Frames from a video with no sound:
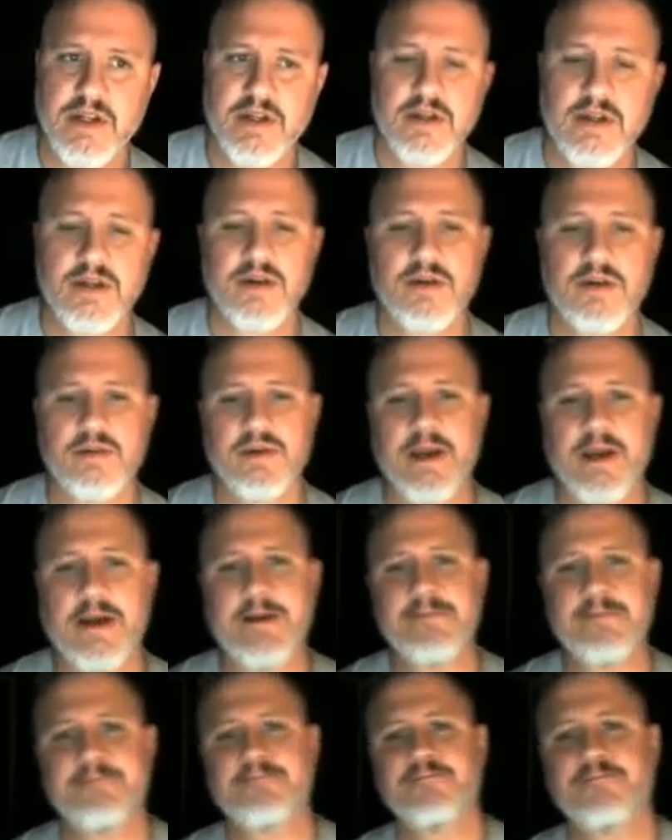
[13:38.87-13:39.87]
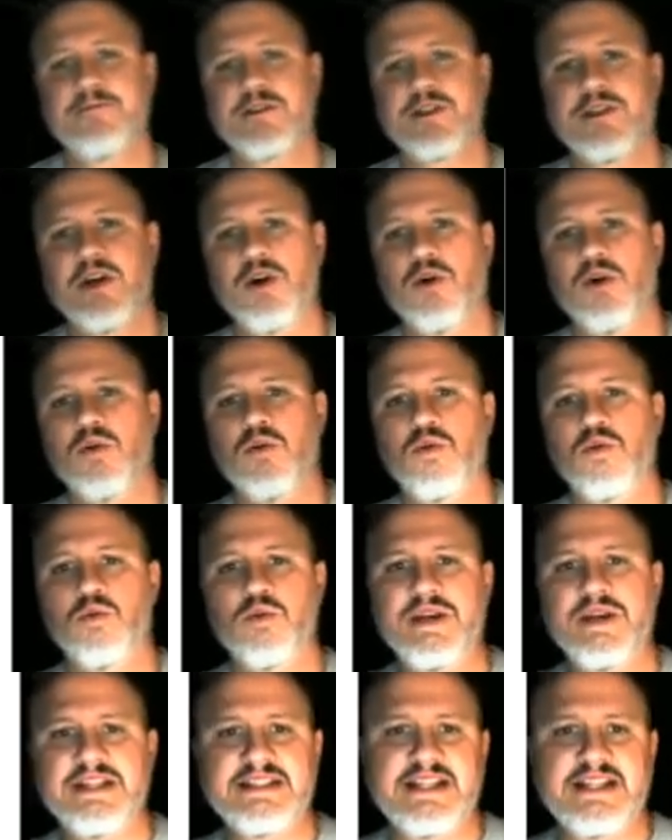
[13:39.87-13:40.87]
Okay, so
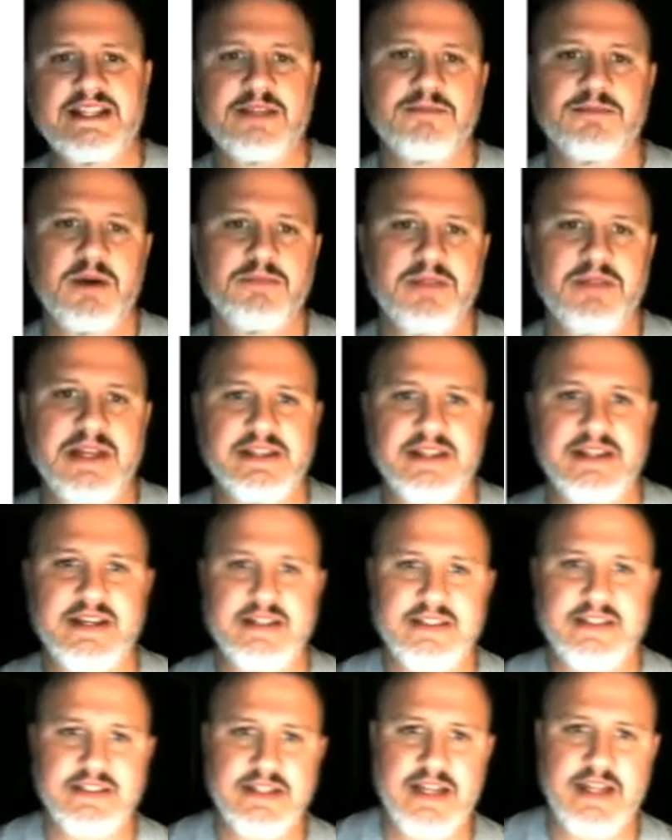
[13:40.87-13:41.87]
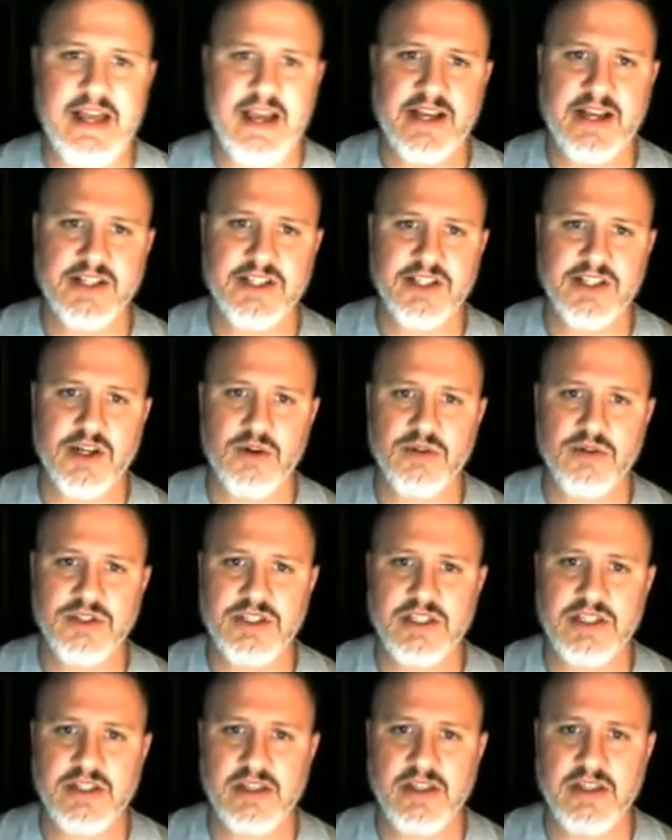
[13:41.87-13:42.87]
we set them up like this. X goes
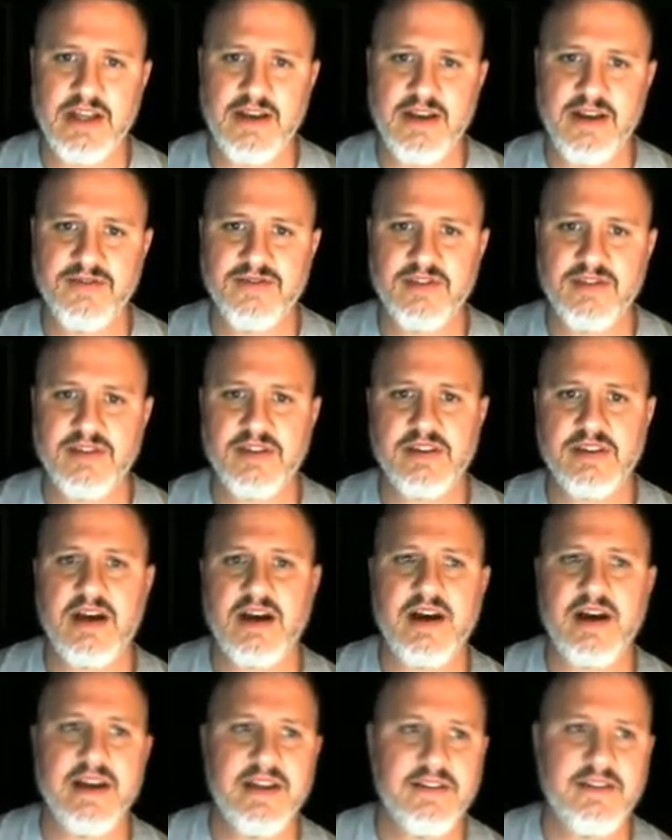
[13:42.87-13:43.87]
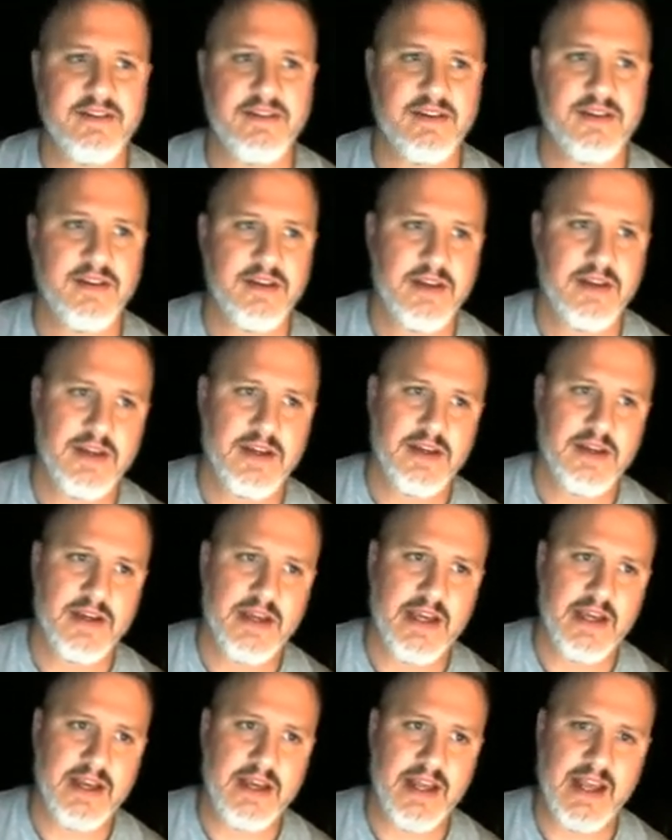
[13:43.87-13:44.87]
to the left, the height,
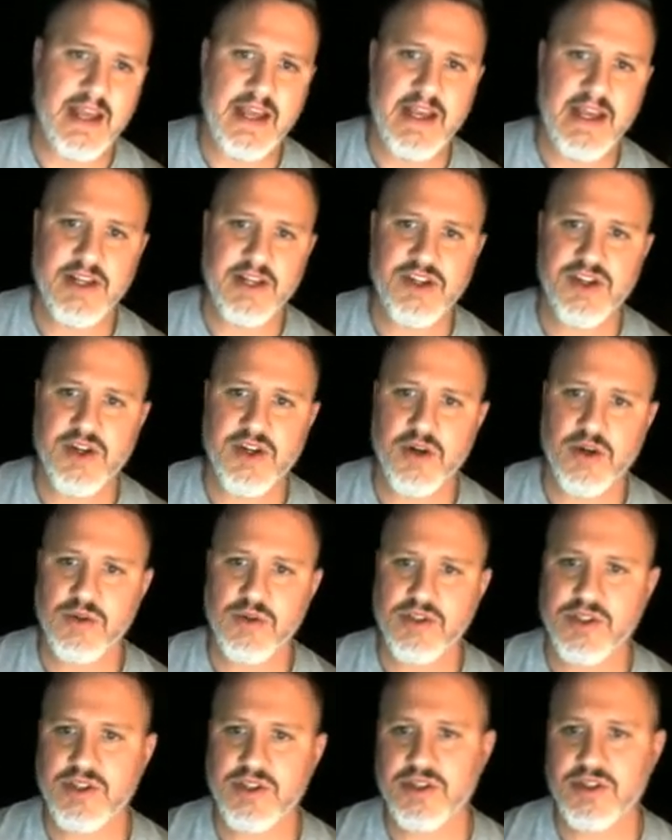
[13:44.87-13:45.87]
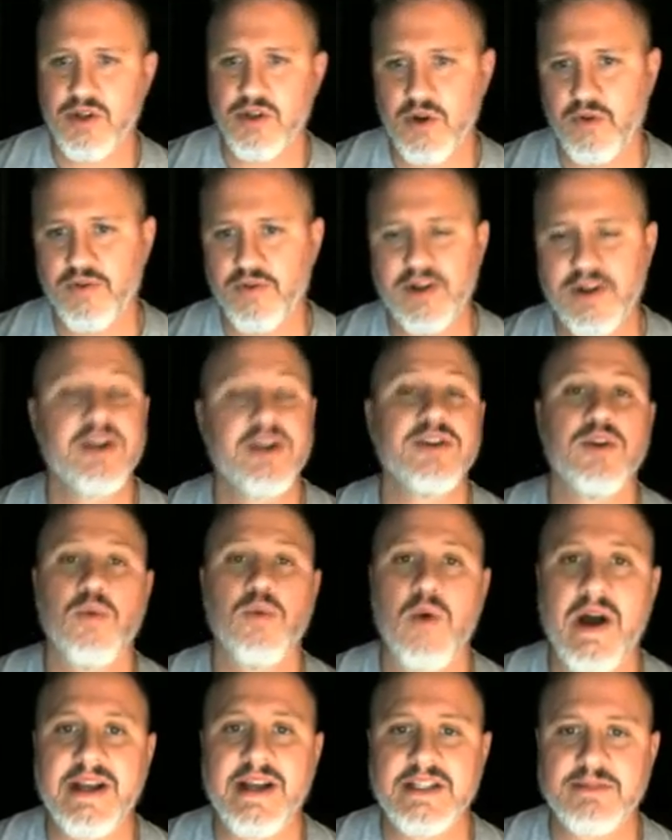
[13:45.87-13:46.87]
and age goes over here in the
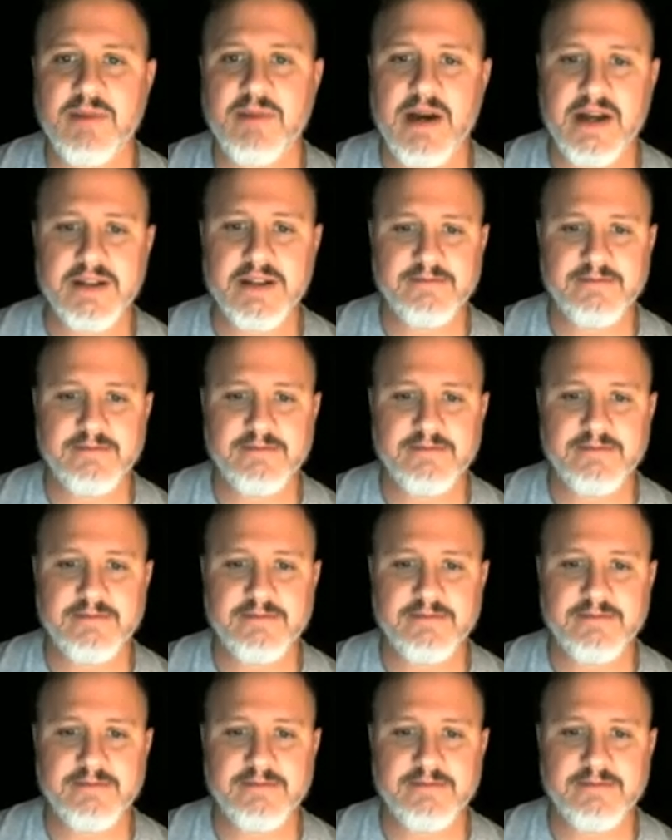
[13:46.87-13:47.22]
y spot.